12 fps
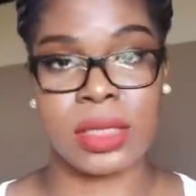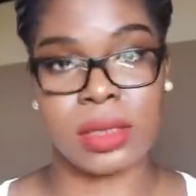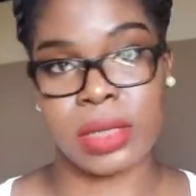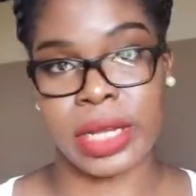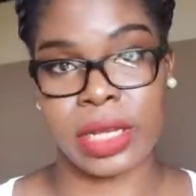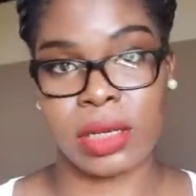
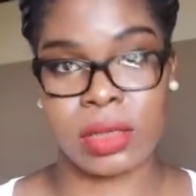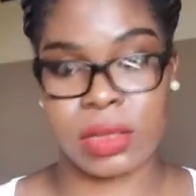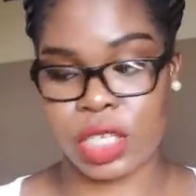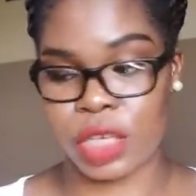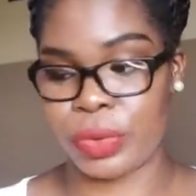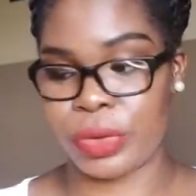like
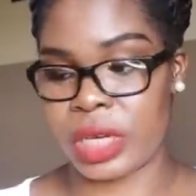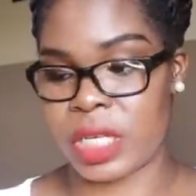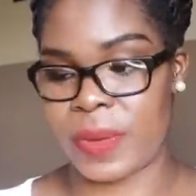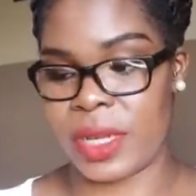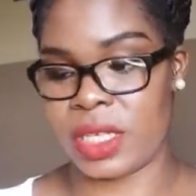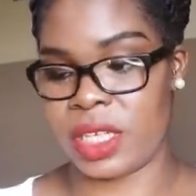super
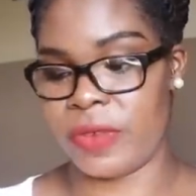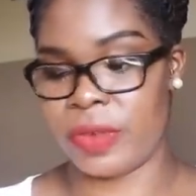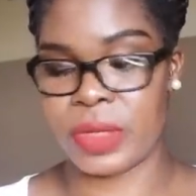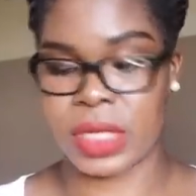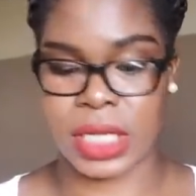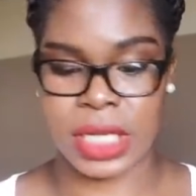expensive. It
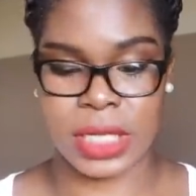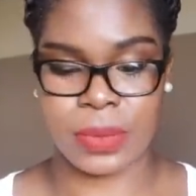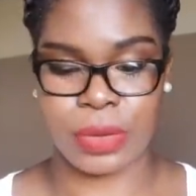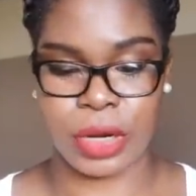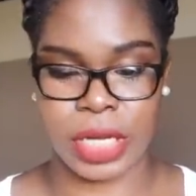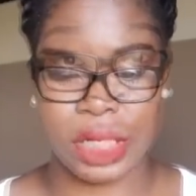was a decent
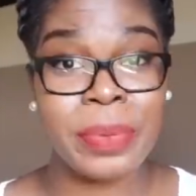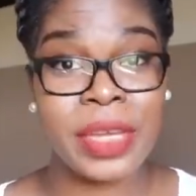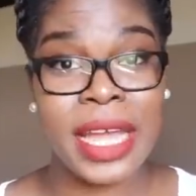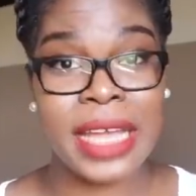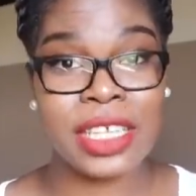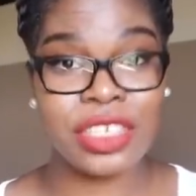price. But
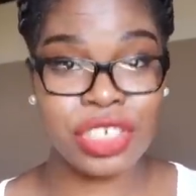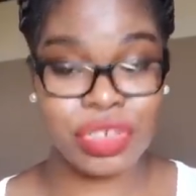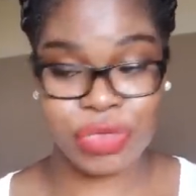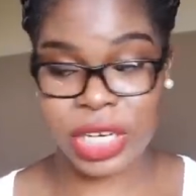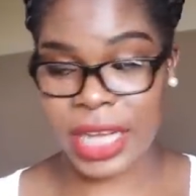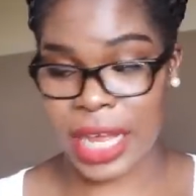yeah, this just
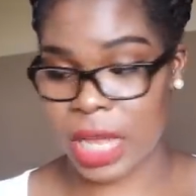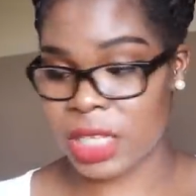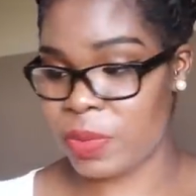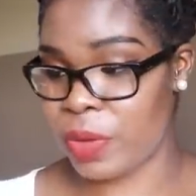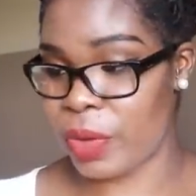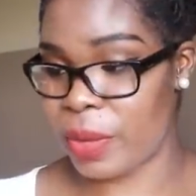really
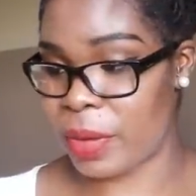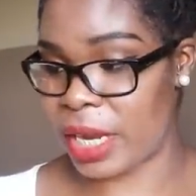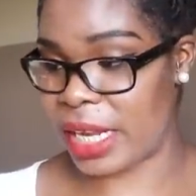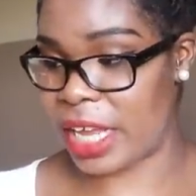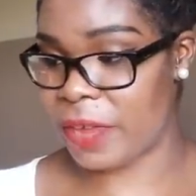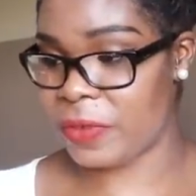helps me with my
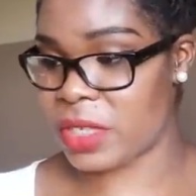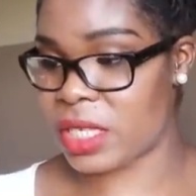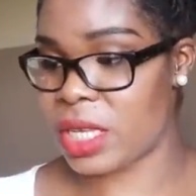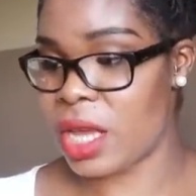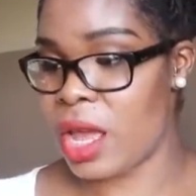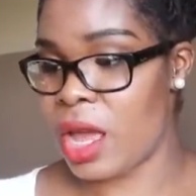
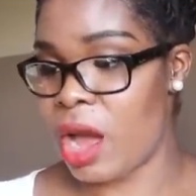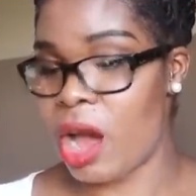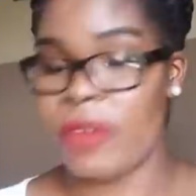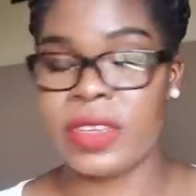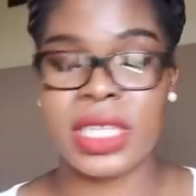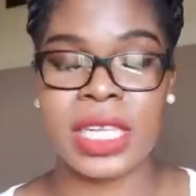lifts.
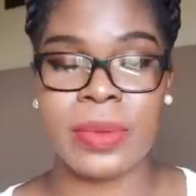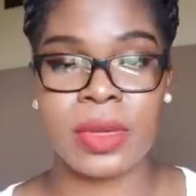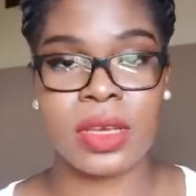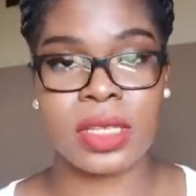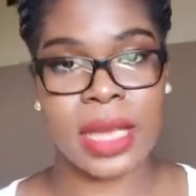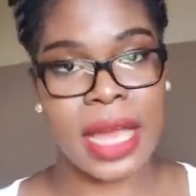Obviously,
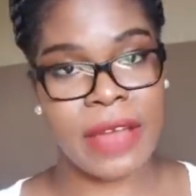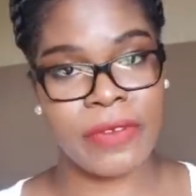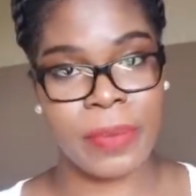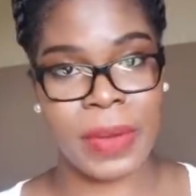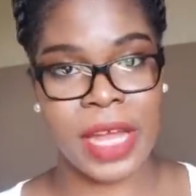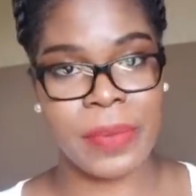because I have a
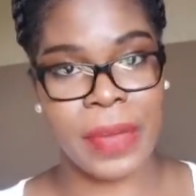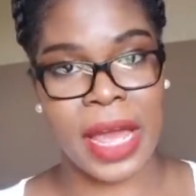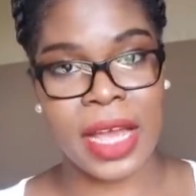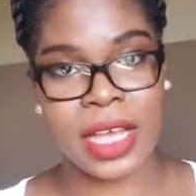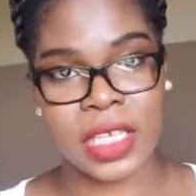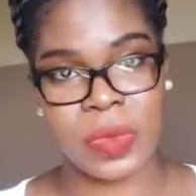bad
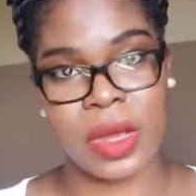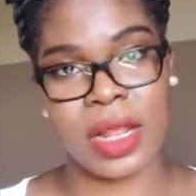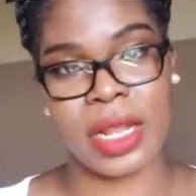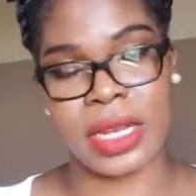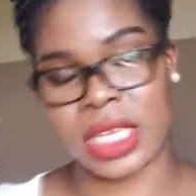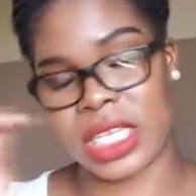back as well,
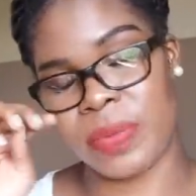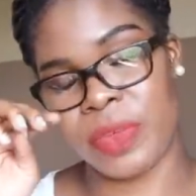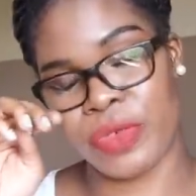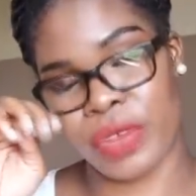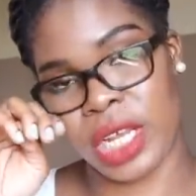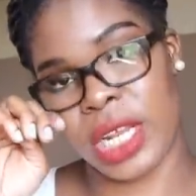I need to be
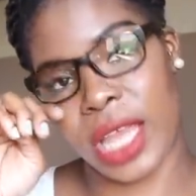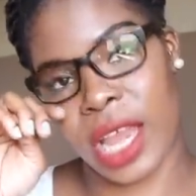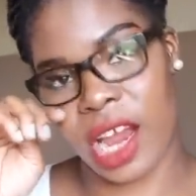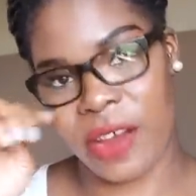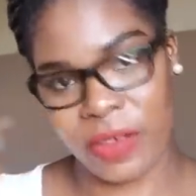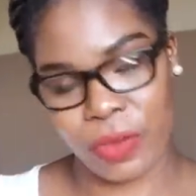really
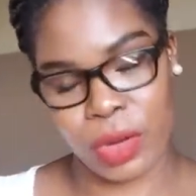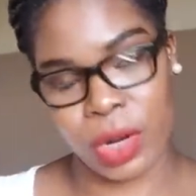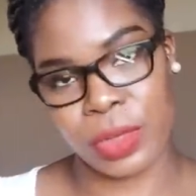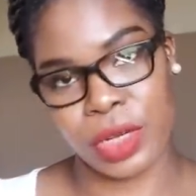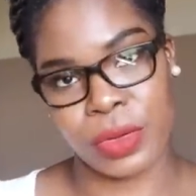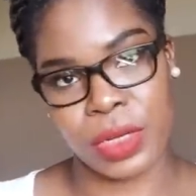careful when
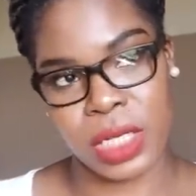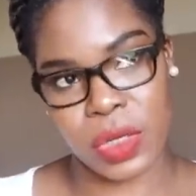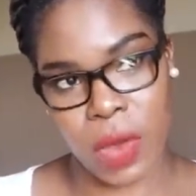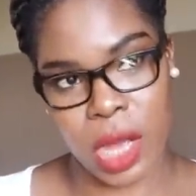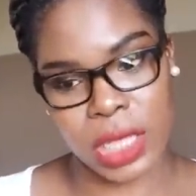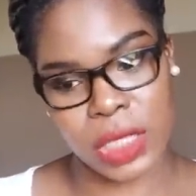I'm doing
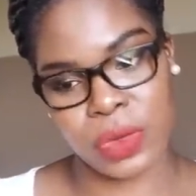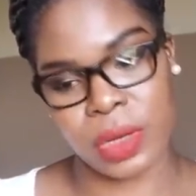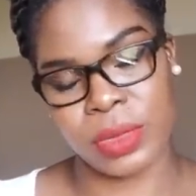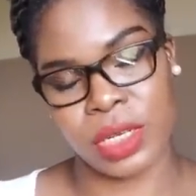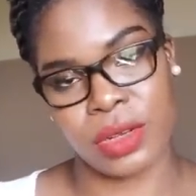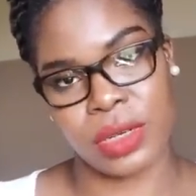squats, when
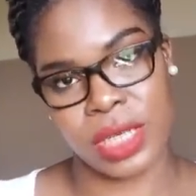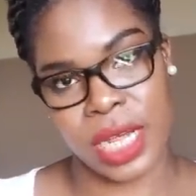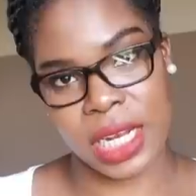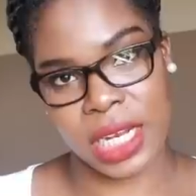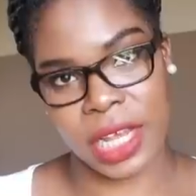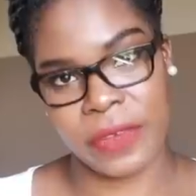I'm doing
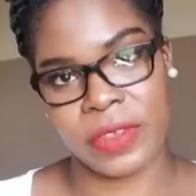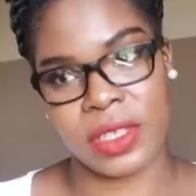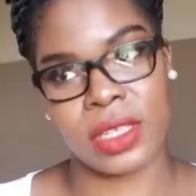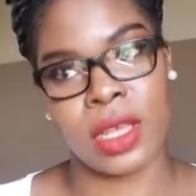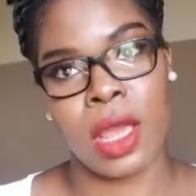deadlifts,